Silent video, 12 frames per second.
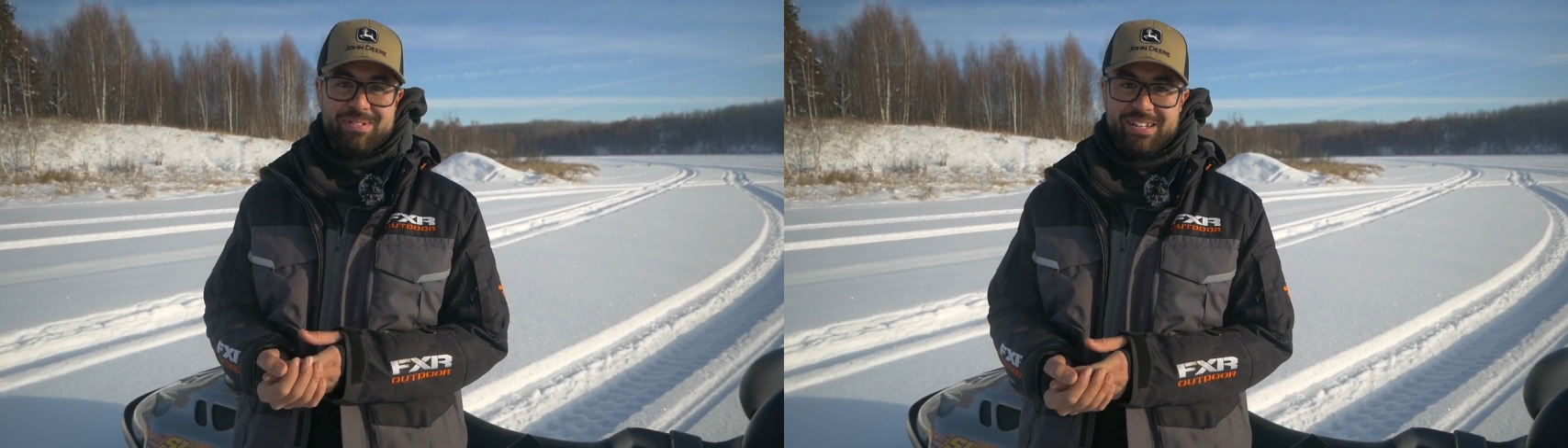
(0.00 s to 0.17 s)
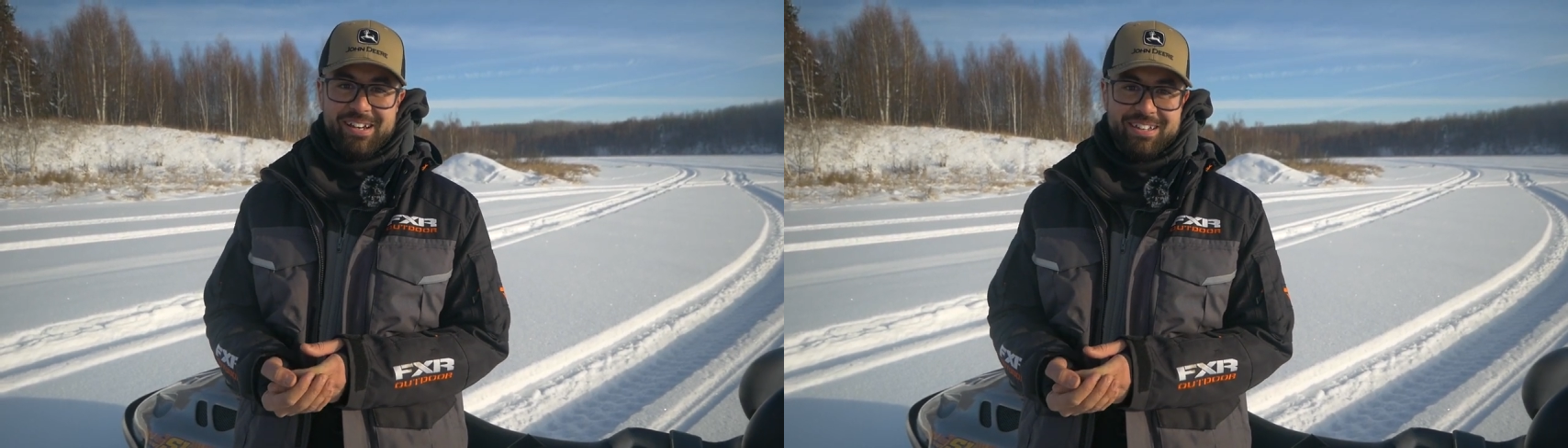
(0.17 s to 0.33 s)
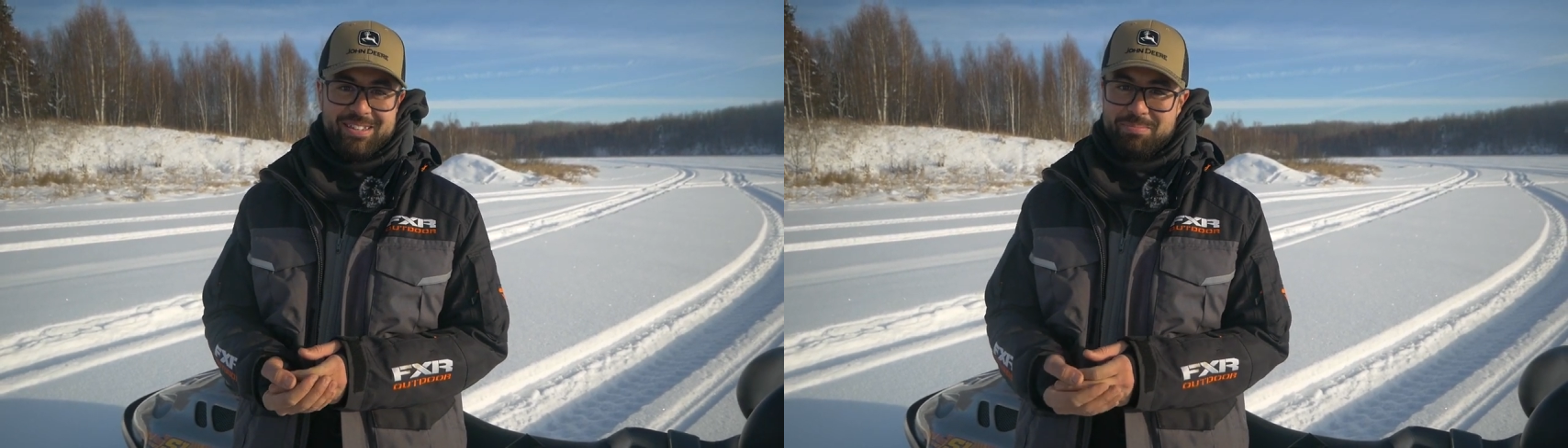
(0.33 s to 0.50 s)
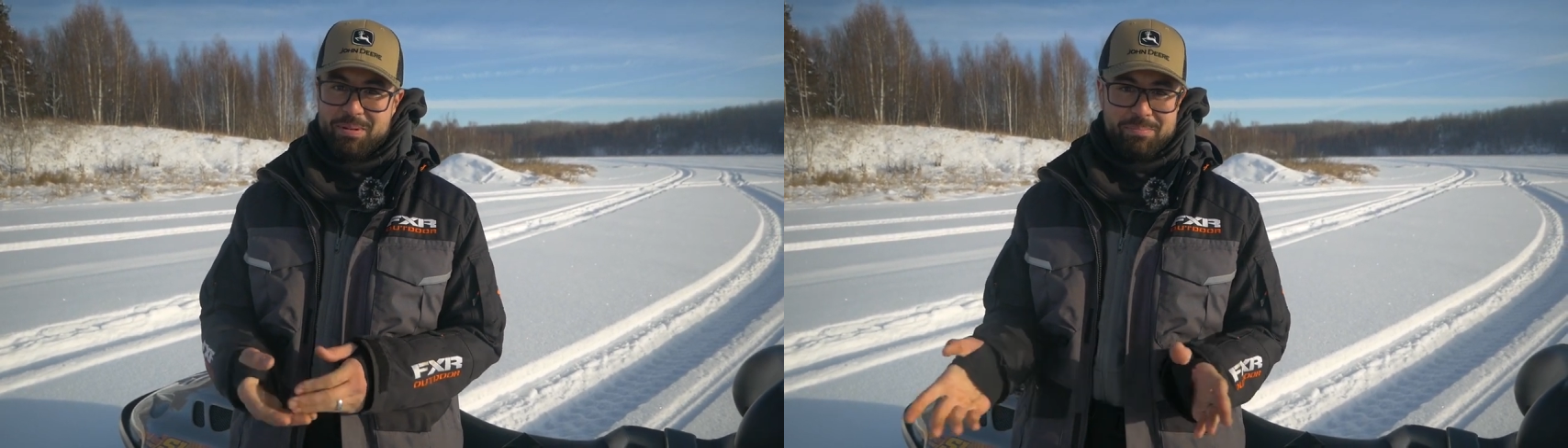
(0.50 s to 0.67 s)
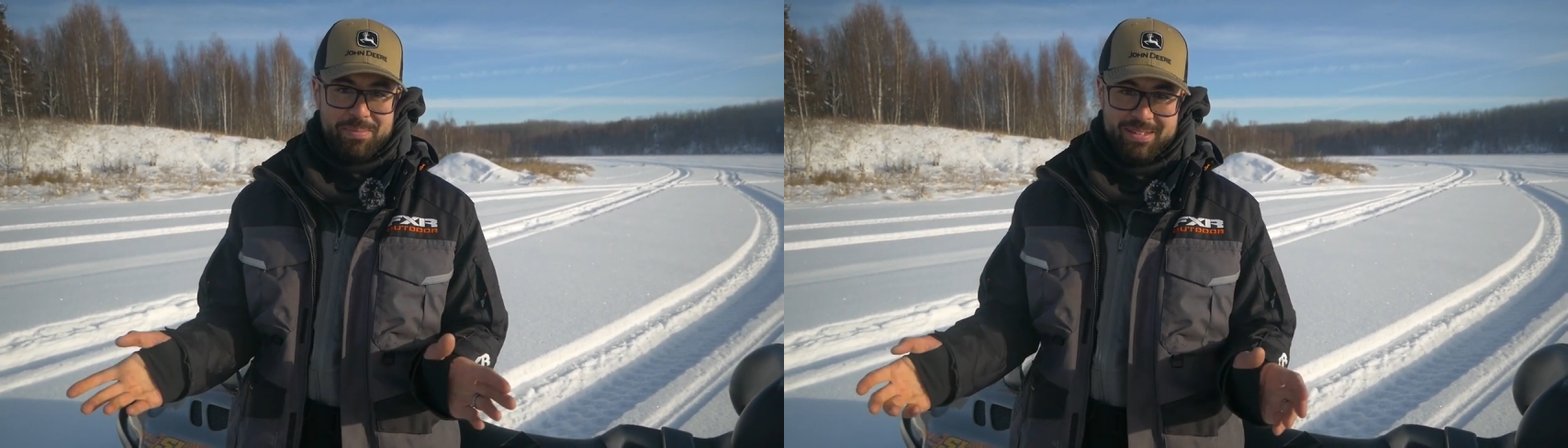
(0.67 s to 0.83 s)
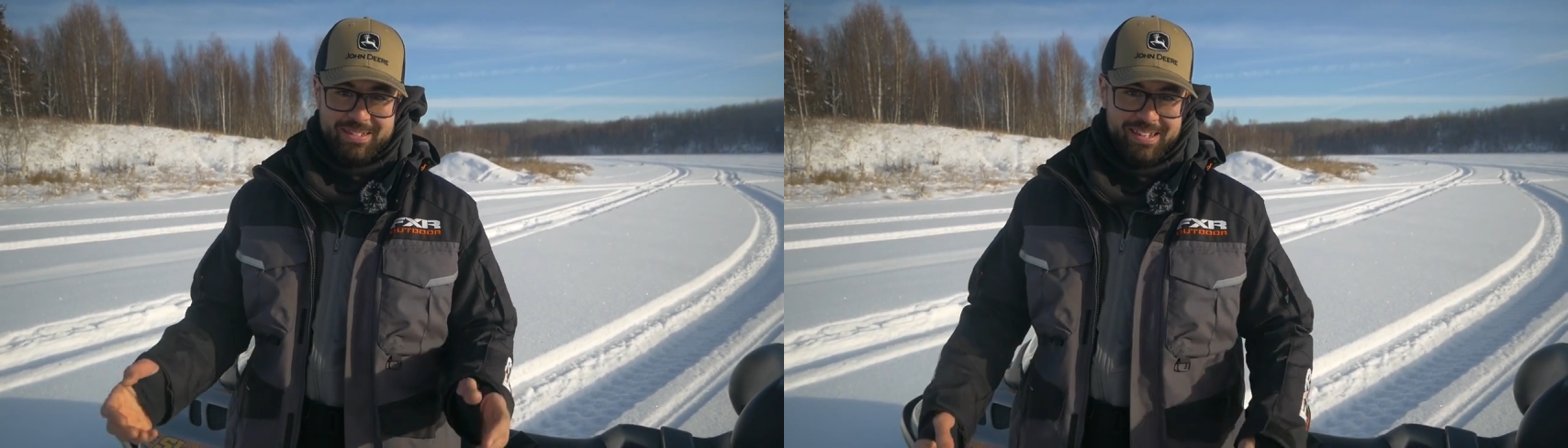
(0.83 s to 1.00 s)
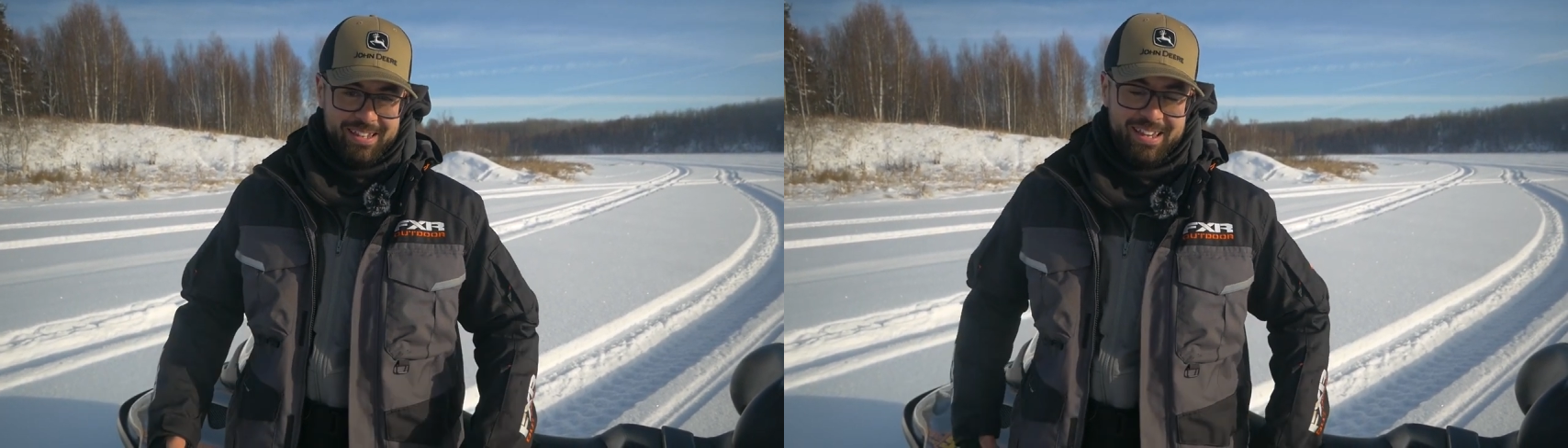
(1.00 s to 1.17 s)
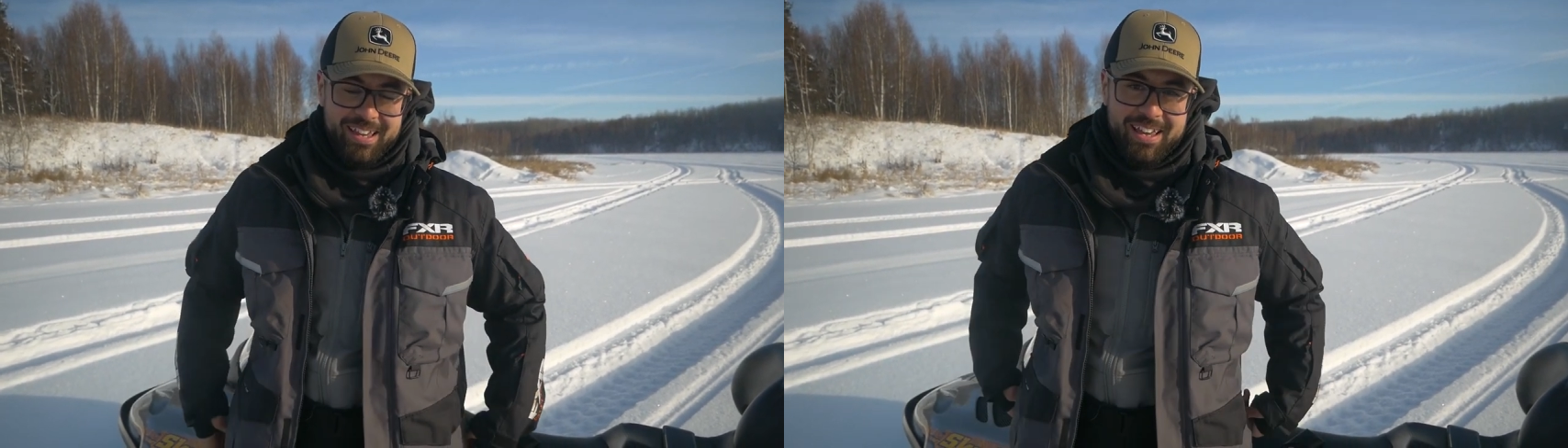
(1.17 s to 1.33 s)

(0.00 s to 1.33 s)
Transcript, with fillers: because it's been busy.